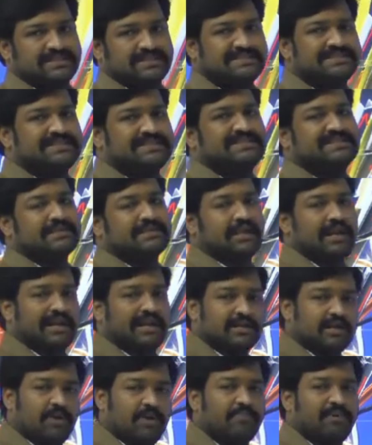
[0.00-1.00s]
This is
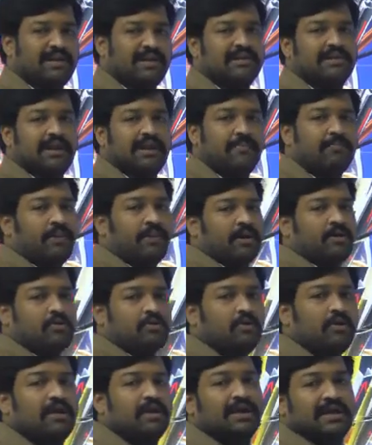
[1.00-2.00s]
economical compared
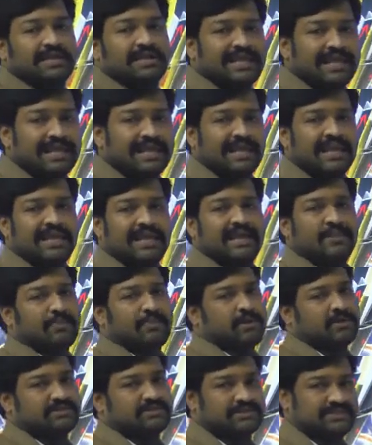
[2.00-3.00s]
to the earlier
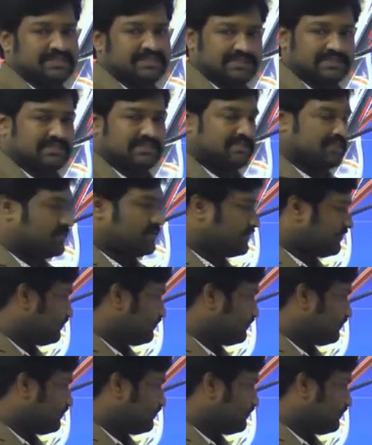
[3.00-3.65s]
processes.